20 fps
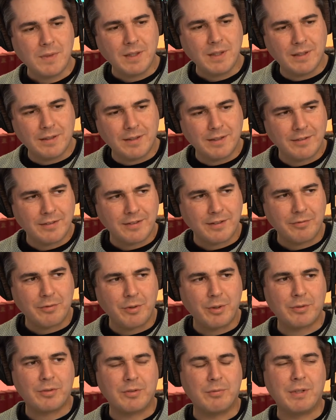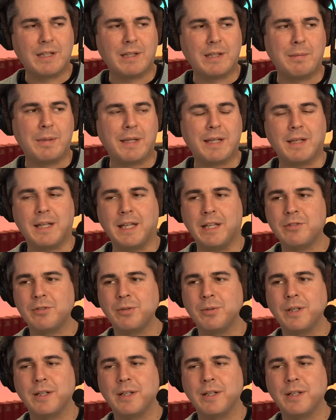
this is the first really big issue